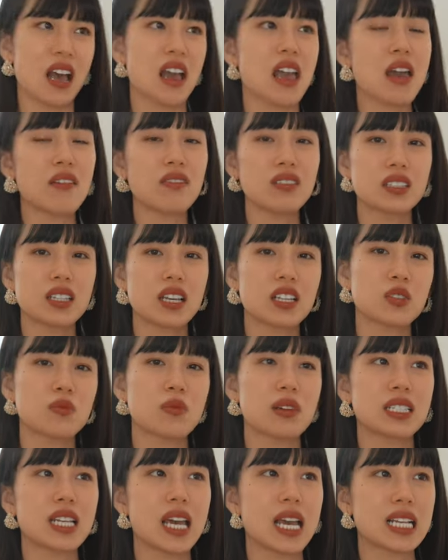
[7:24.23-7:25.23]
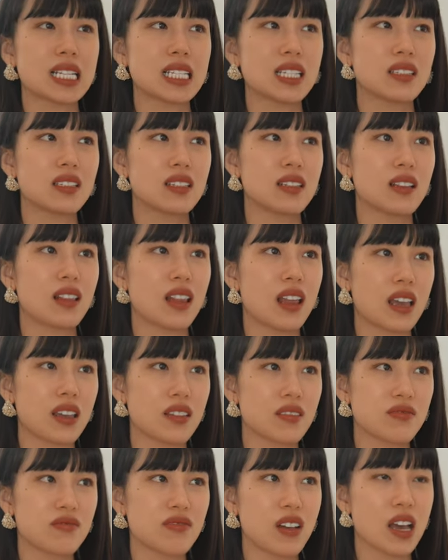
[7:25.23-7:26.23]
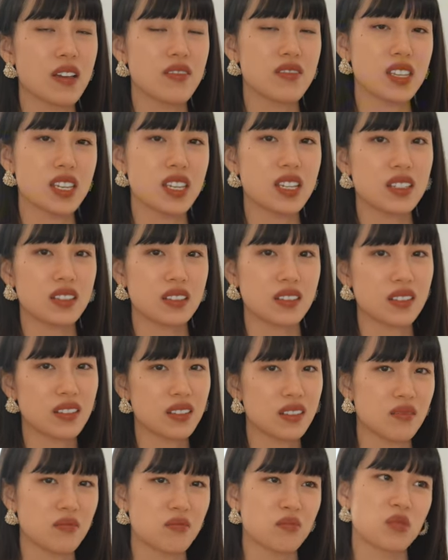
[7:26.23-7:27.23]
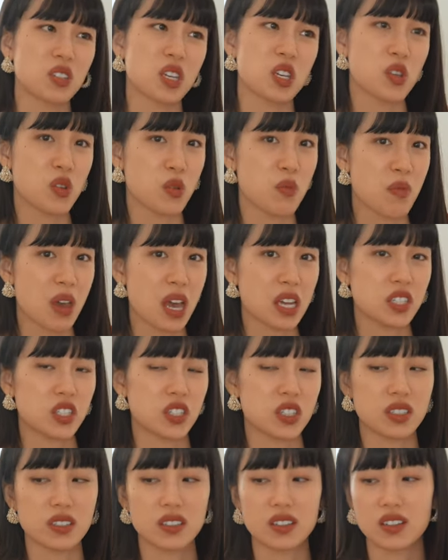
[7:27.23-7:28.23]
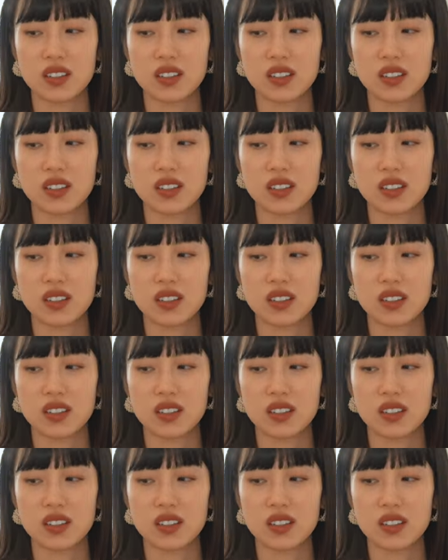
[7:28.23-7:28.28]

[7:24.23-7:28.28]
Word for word: I haven't touched my taxes in like five years. Can you imagine?